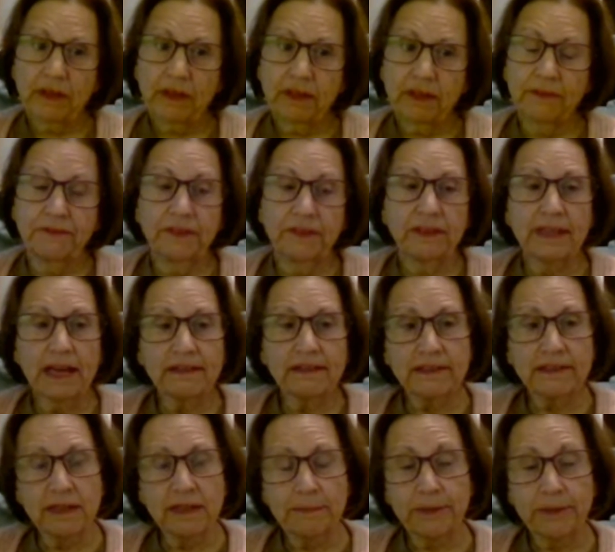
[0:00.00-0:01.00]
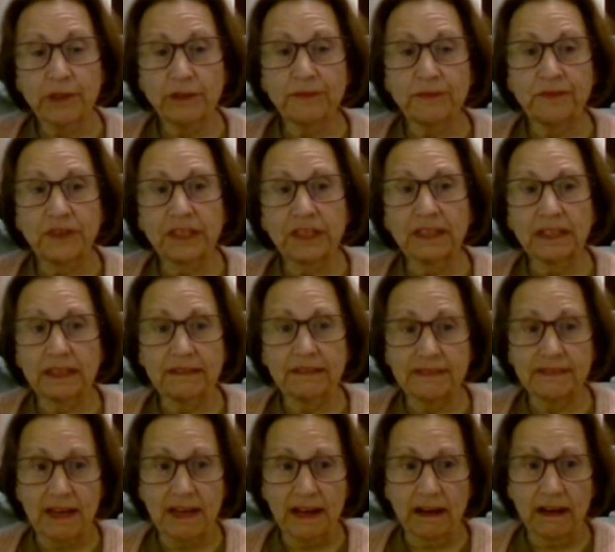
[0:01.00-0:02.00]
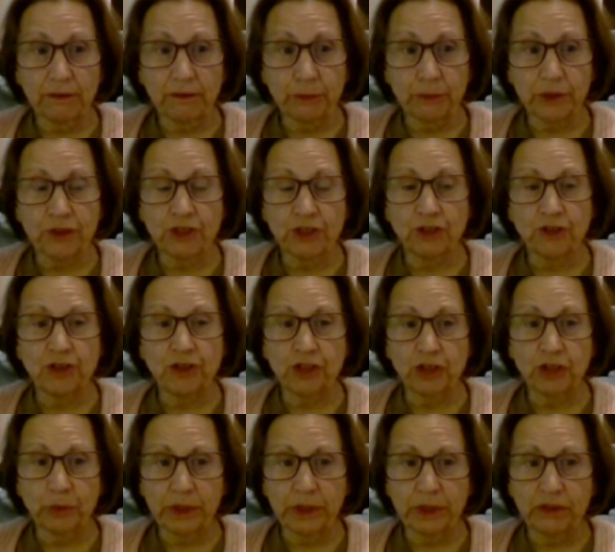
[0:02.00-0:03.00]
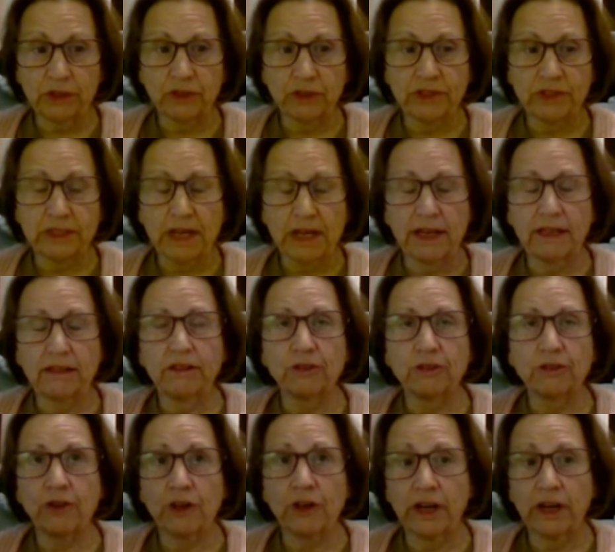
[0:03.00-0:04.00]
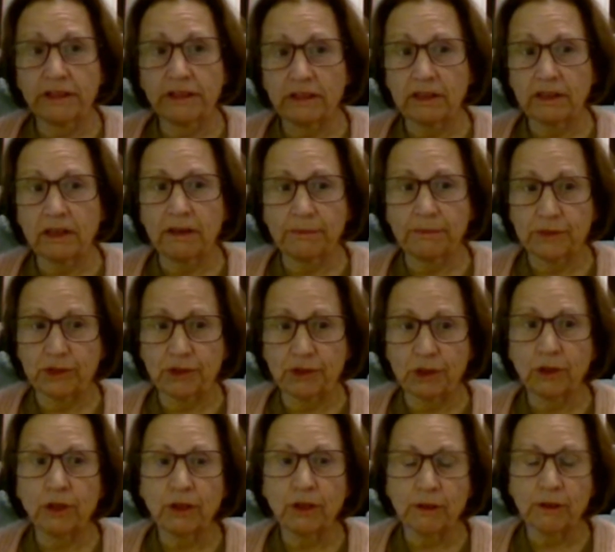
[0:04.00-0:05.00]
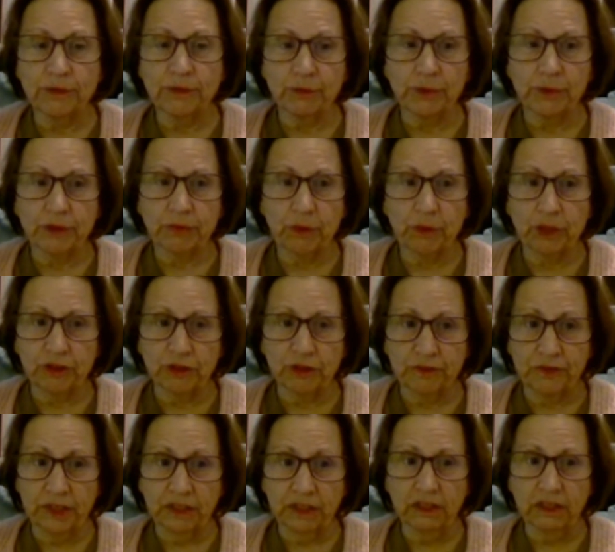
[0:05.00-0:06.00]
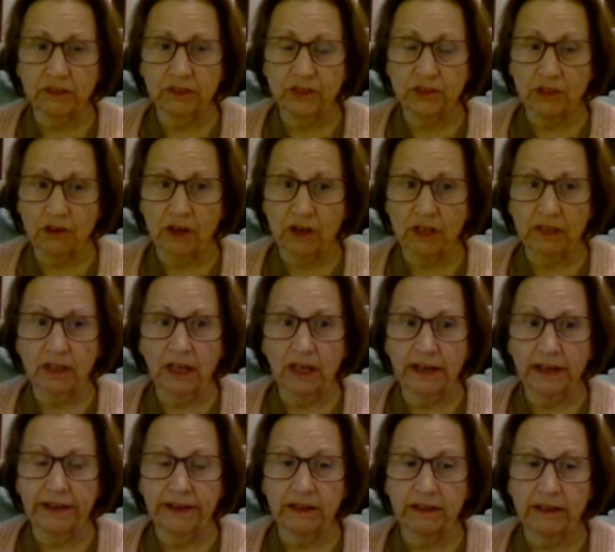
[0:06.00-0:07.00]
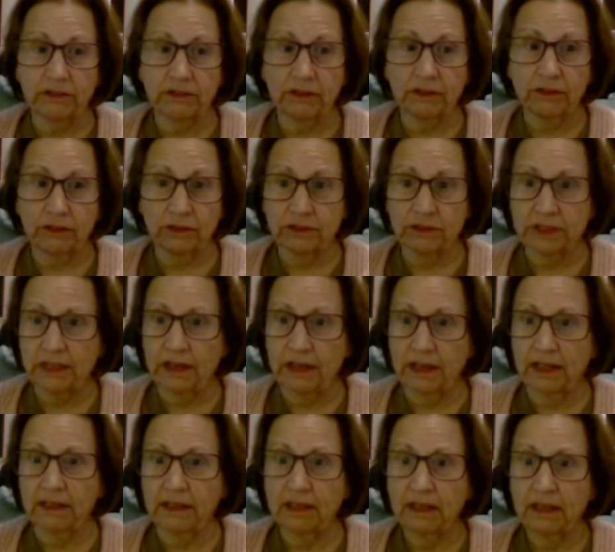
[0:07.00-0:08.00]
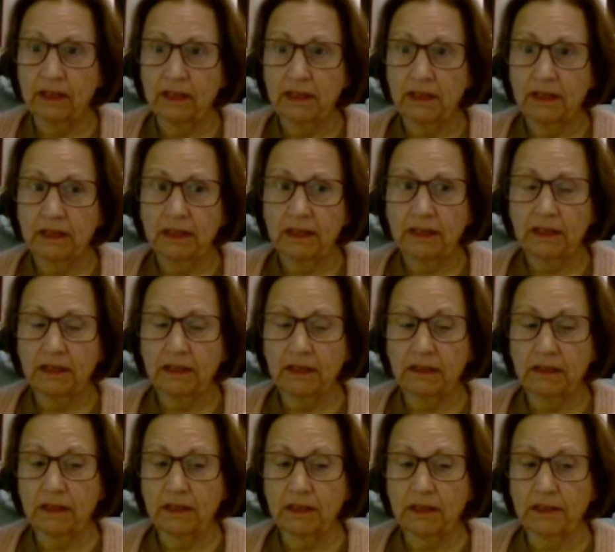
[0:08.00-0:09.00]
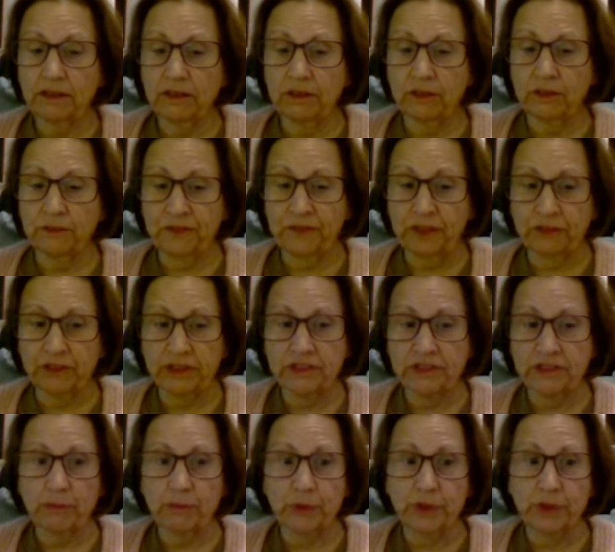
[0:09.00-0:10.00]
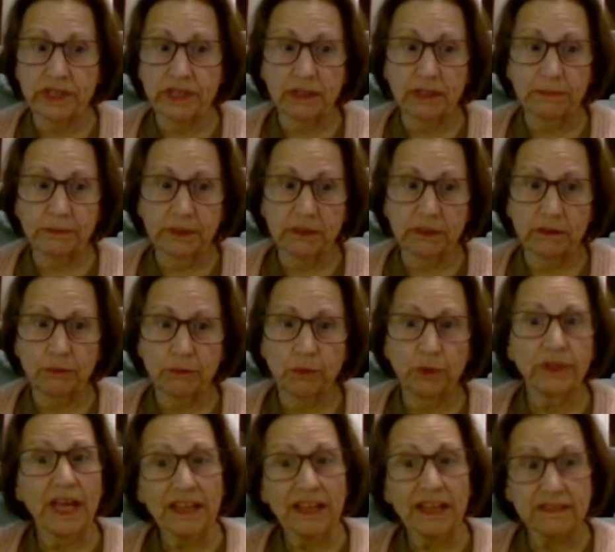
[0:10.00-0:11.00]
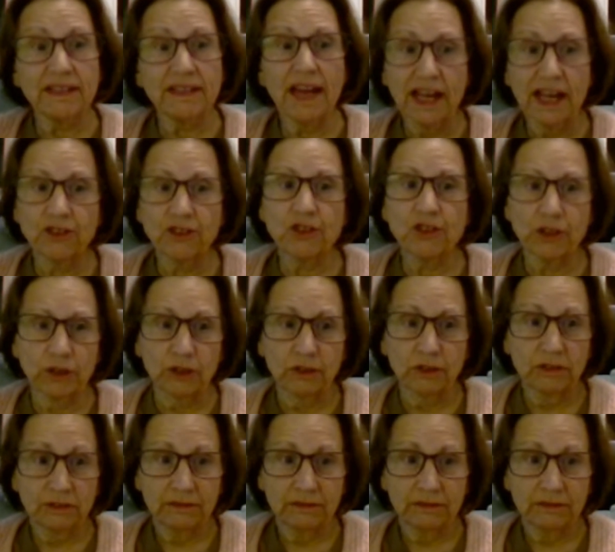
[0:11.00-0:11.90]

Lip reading: if you get some of your feelings out, which you're doing, you're trying to come to terms with what your feelings are. Like you said, you're feeling some resentment. Well, that's natural.